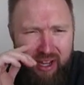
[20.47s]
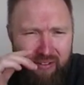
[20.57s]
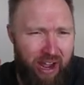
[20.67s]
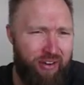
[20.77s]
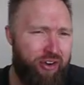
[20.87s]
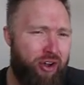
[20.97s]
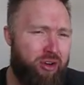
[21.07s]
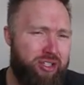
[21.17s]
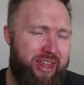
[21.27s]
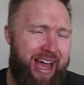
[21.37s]

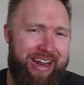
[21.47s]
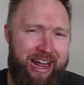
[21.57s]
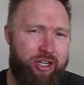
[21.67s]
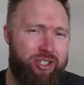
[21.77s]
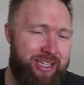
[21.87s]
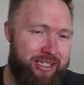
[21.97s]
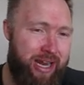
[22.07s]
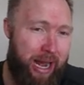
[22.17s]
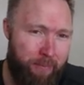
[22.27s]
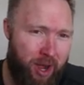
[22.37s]
$500 of that actually is
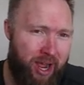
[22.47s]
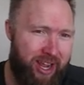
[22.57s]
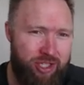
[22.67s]
not mine.